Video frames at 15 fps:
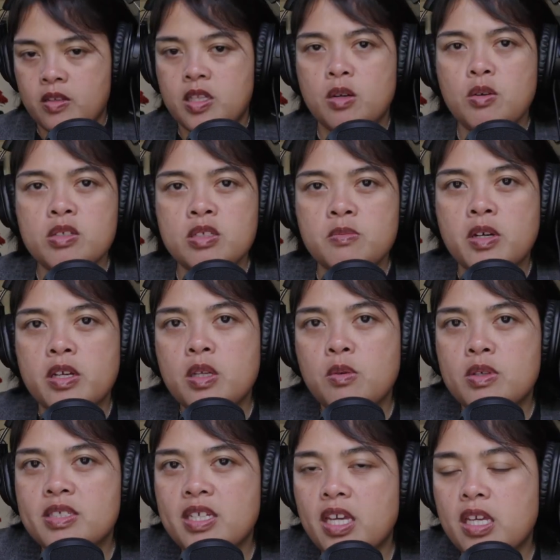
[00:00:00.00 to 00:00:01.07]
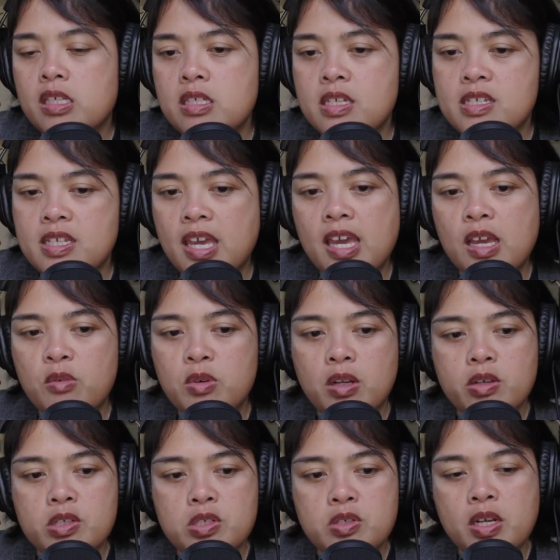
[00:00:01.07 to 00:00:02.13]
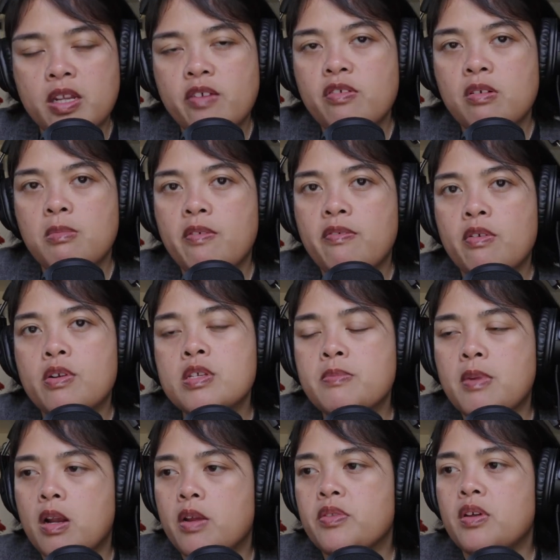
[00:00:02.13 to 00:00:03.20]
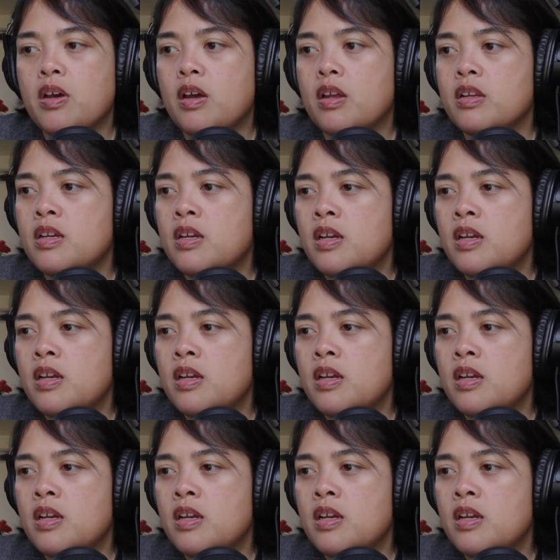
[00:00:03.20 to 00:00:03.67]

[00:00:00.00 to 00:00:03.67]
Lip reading: There were some other ones I used to take when I was training for my first marathon.